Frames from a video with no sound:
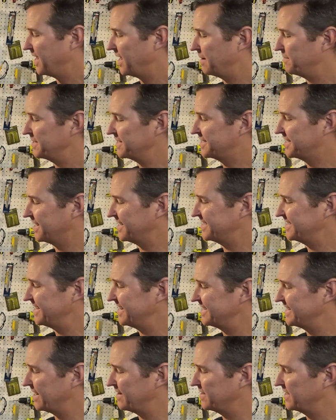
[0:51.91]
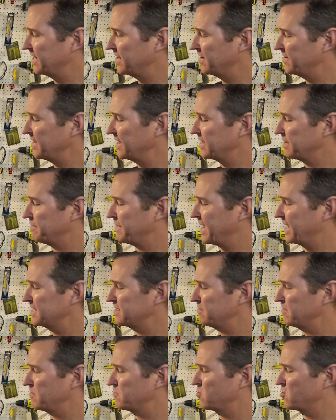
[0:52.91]
Um, it does say down here that the
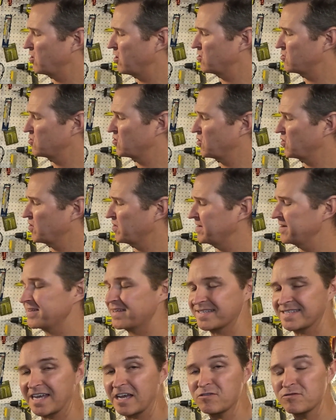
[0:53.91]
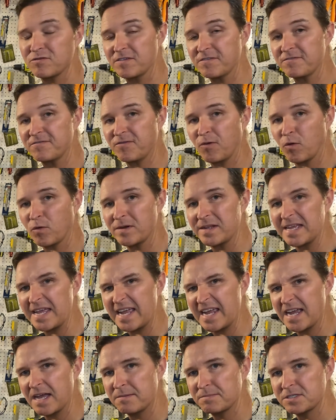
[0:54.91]
maximum charge current is actually 40
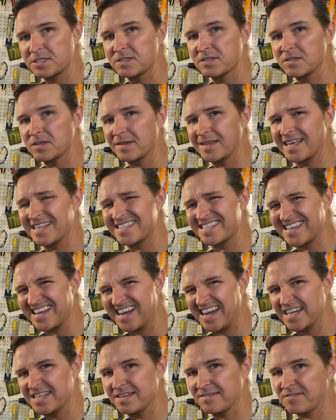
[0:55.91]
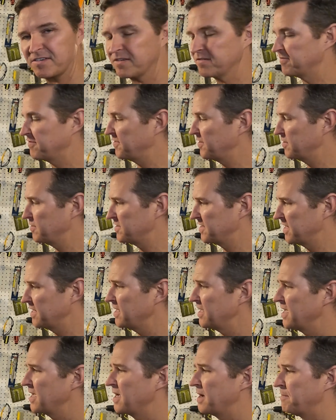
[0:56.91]
amps, so that's kind of confusing,